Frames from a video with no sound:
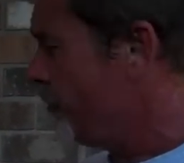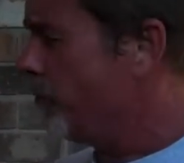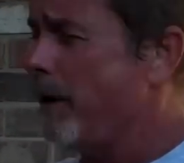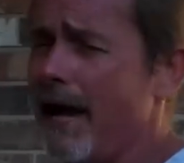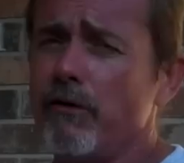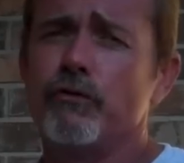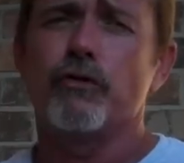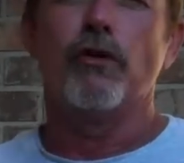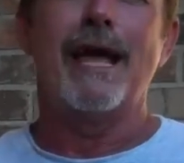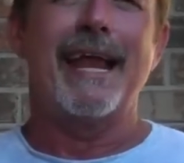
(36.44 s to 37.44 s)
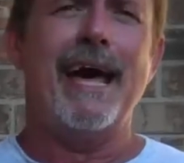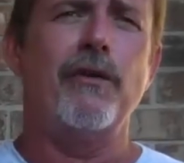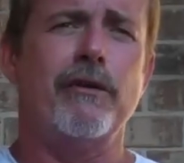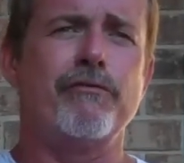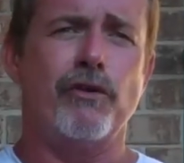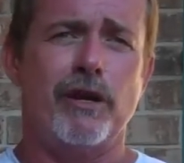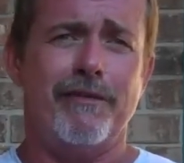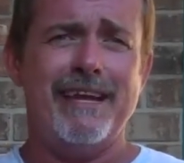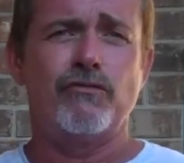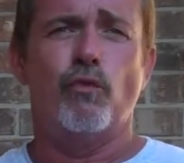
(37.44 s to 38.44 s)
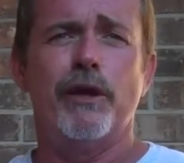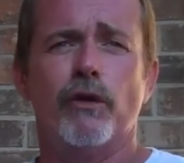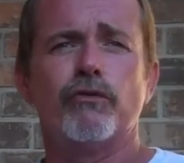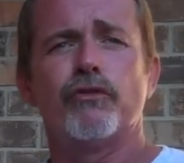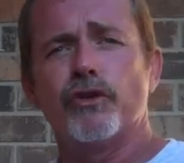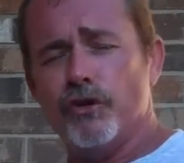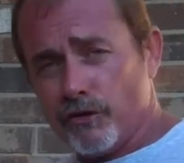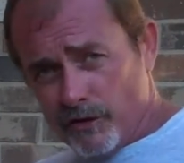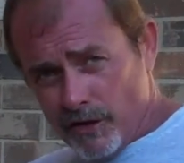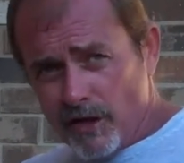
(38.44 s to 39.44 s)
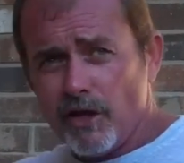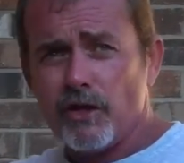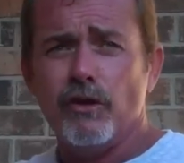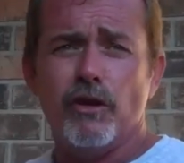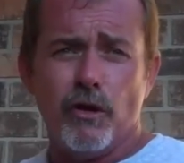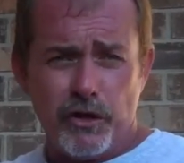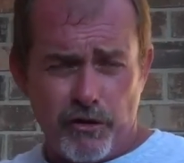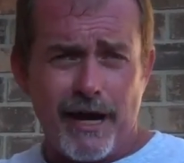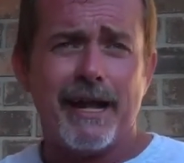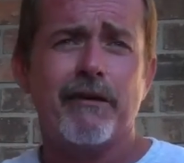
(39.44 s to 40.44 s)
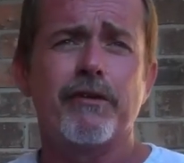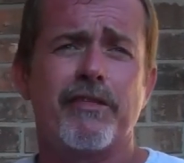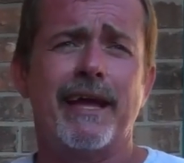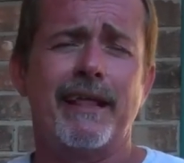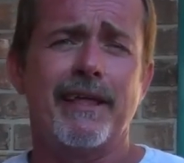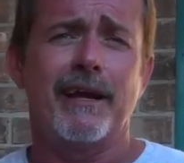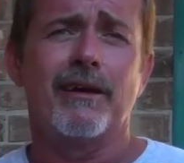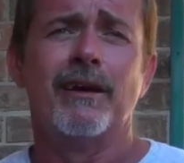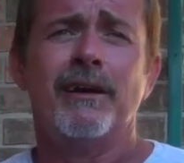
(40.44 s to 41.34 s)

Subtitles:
your panels are laid out in front of each window so you know you got everything there.